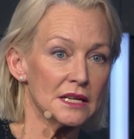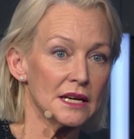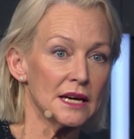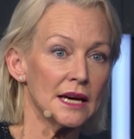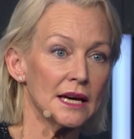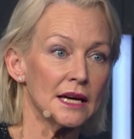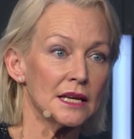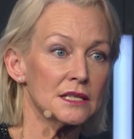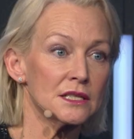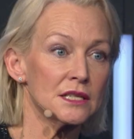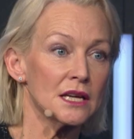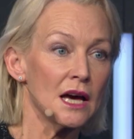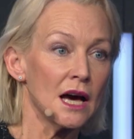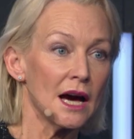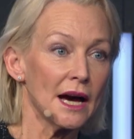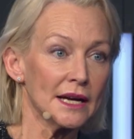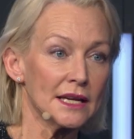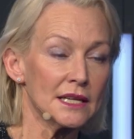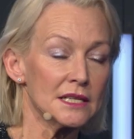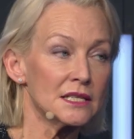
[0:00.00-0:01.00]
and
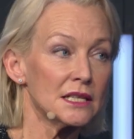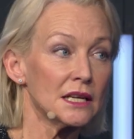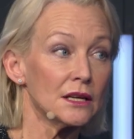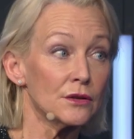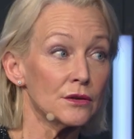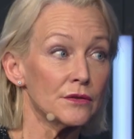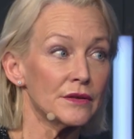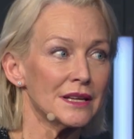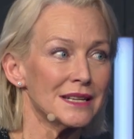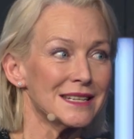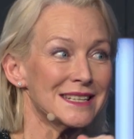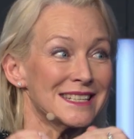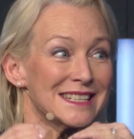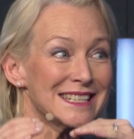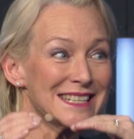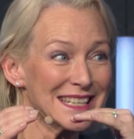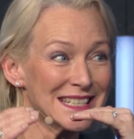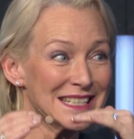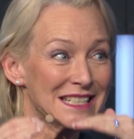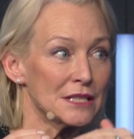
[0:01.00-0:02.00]
I can tell you that
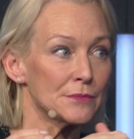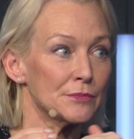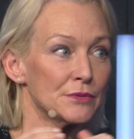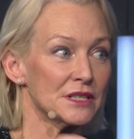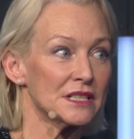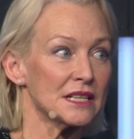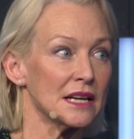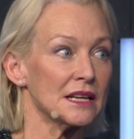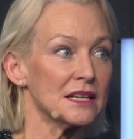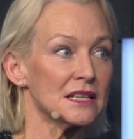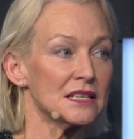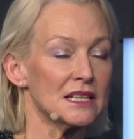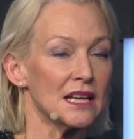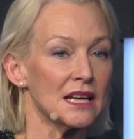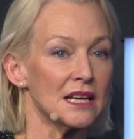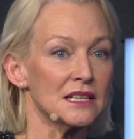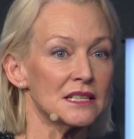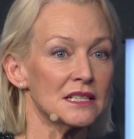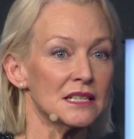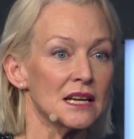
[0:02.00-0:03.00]
60%
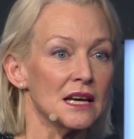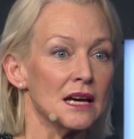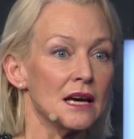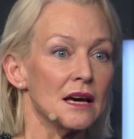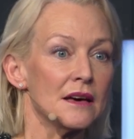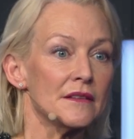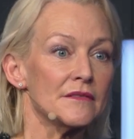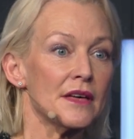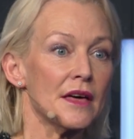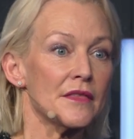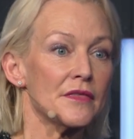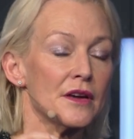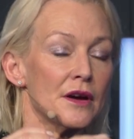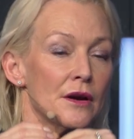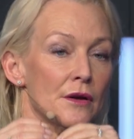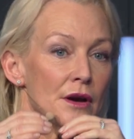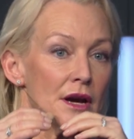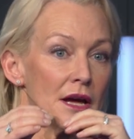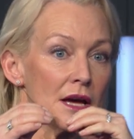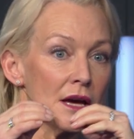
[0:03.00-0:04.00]
says that their